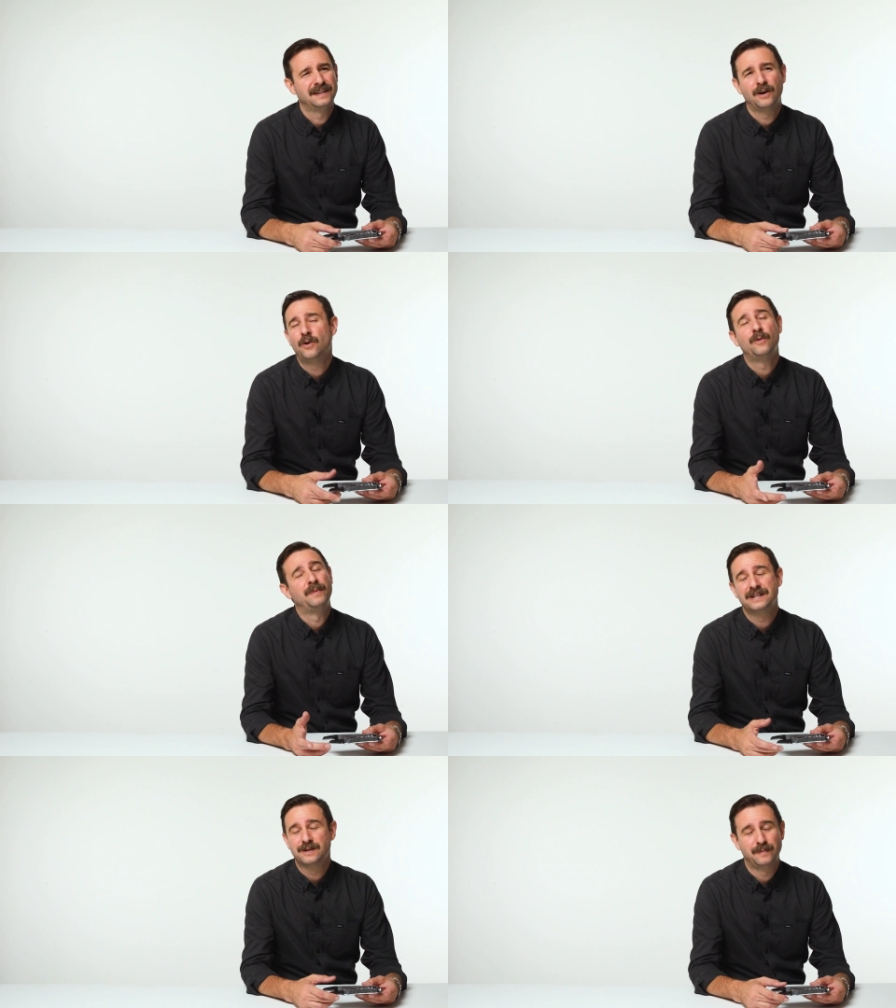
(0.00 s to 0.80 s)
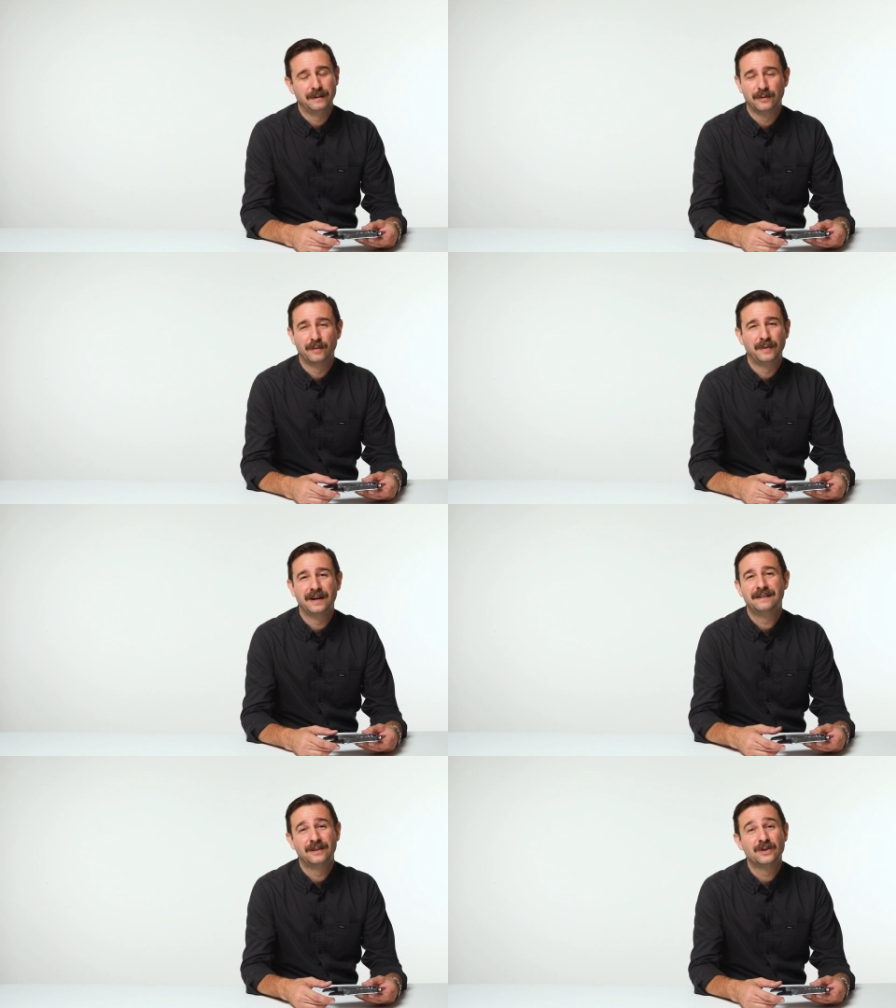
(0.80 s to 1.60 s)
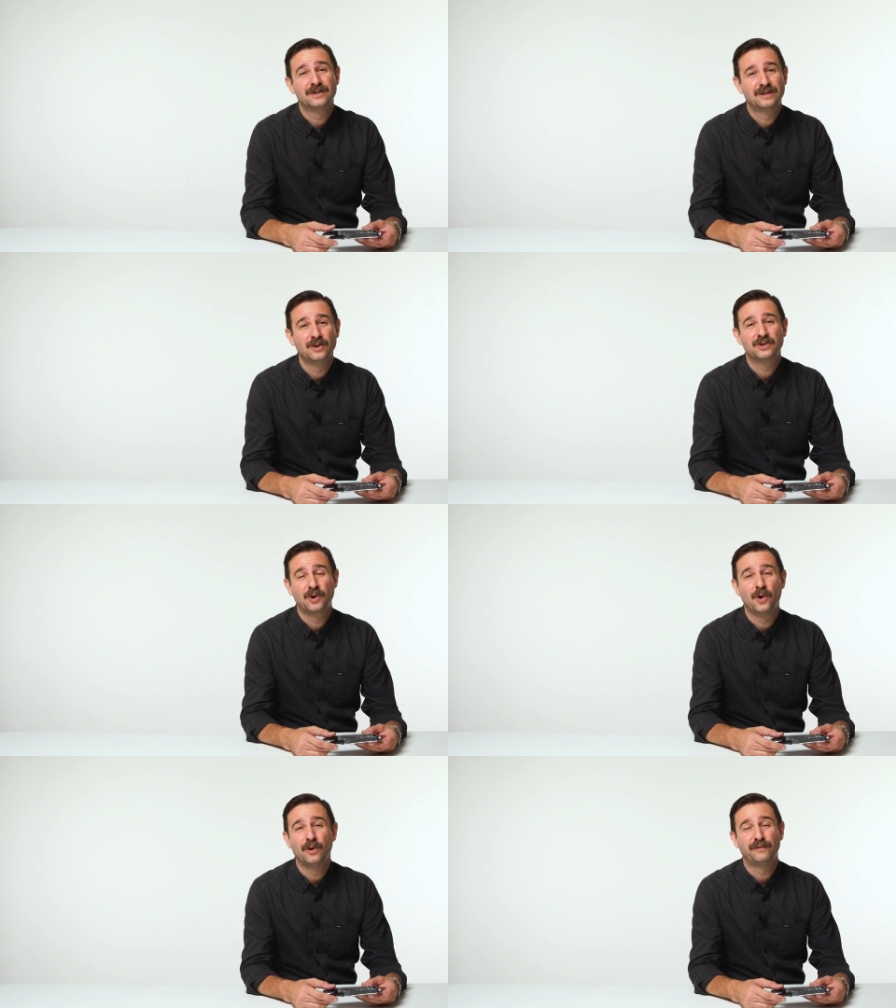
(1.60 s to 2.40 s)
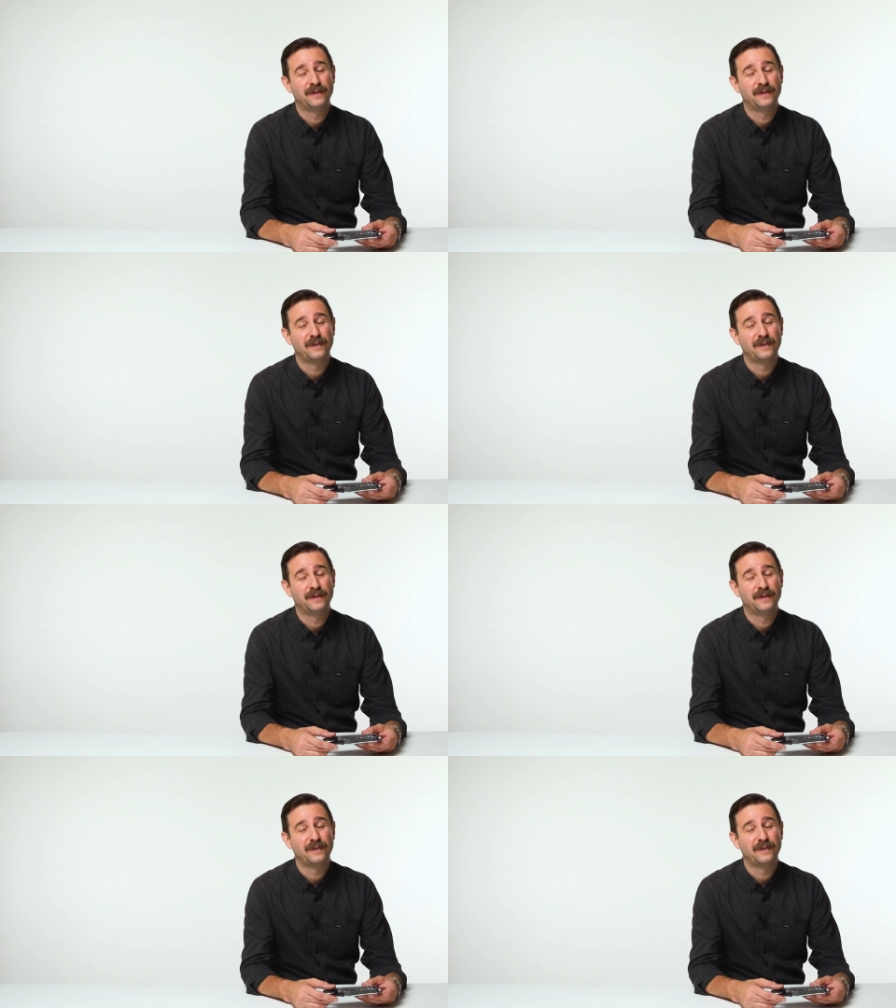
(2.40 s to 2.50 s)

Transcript: a whole bunch of people, but those gold